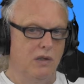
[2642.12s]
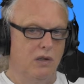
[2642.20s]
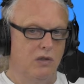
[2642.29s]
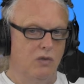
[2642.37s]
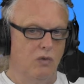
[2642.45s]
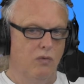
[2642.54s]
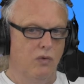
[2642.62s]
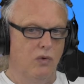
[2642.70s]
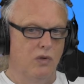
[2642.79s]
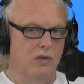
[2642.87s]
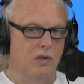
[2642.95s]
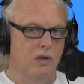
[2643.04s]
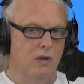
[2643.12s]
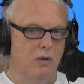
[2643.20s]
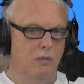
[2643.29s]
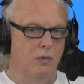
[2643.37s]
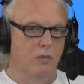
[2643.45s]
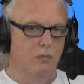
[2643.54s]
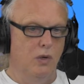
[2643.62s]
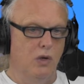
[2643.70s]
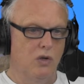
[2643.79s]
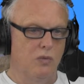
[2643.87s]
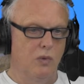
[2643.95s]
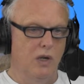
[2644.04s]
and so forth,
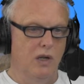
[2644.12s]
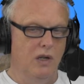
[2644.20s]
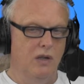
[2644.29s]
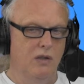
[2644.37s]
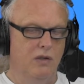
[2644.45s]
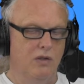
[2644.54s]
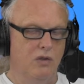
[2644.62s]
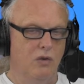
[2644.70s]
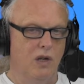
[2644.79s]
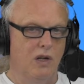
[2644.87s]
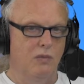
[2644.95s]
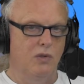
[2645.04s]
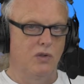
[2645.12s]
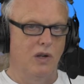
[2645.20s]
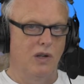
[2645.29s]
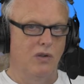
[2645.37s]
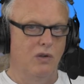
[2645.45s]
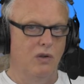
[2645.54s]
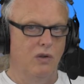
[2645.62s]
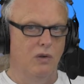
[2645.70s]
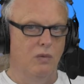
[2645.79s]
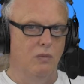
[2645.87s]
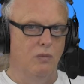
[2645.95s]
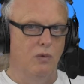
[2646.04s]
because we are in this United We Strike
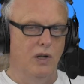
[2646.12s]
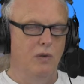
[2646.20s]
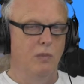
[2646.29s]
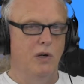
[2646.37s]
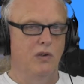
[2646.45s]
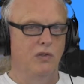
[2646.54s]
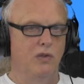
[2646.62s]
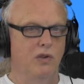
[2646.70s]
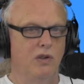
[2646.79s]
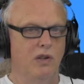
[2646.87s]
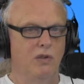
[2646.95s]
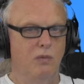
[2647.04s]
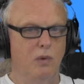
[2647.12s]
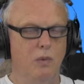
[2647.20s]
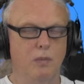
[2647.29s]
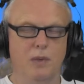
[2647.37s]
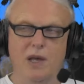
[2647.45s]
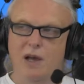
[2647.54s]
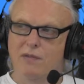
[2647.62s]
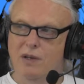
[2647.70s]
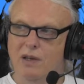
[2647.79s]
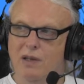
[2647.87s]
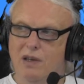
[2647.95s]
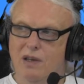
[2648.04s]
radio marathon, and we will be
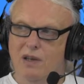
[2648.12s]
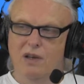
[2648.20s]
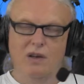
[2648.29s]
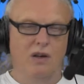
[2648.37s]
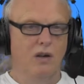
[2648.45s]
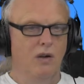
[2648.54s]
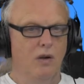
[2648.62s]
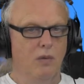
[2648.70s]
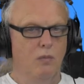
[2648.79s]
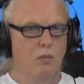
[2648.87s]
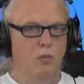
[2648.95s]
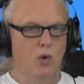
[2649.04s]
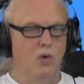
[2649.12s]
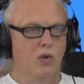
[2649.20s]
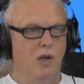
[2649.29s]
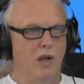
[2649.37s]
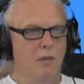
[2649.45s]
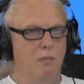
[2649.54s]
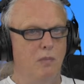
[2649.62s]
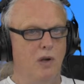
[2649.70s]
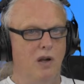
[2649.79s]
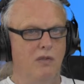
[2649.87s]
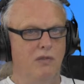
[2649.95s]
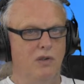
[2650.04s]
having more to come
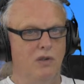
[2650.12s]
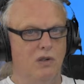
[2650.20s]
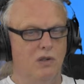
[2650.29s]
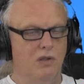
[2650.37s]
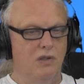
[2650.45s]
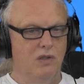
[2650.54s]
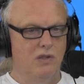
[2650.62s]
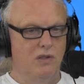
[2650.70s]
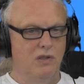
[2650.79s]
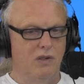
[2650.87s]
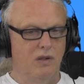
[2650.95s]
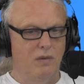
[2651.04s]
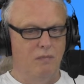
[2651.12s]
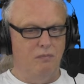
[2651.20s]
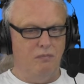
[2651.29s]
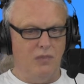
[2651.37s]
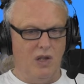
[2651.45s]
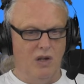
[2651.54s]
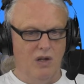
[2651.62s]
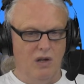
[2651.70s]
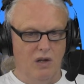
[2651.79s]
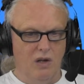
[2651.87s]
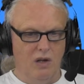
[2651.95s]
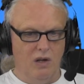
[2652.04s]
after this
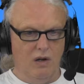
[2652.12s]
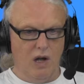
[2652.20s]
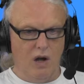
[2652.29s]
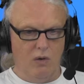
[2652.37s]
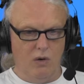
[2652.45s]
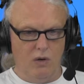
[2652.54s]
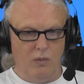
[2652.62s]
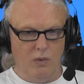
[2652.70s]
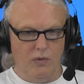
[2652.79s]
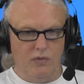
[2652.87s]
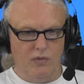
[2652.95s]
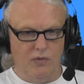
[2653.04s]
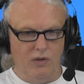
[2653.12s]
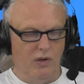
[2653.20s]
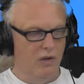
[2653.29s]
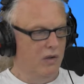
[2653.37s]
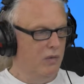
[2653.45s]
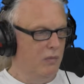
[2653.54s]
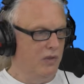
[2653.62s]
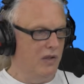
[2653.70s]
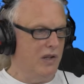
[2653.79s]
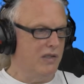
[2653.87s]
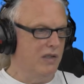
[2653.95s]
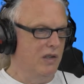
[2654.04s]
hour with
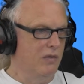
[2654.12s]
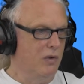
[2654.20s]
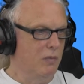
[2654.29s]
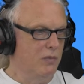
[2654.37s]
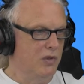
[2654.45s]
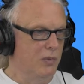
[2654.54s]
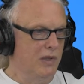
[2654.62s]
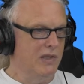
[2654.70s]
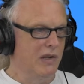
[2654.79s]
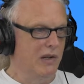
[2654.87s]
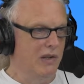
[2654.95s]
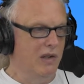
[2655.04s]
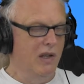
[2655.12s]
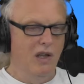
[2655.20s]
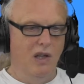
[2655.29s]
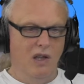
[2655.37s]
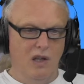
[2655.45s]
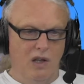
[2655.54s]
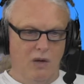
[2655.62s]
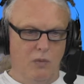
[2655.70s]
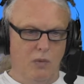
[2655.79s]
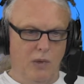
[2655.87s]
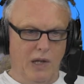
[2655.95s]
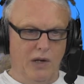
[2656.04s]
us here from Switzerland.
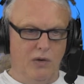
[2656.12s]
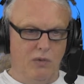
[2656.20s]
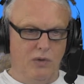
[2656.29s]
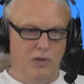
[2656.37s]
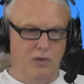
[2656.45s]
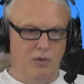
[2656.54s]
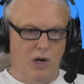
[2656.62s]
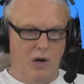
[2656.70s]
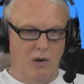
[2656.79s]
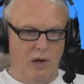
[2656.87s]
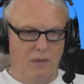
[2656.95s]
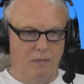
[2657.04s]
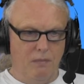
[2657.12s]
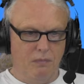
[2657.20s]
We will hand over to our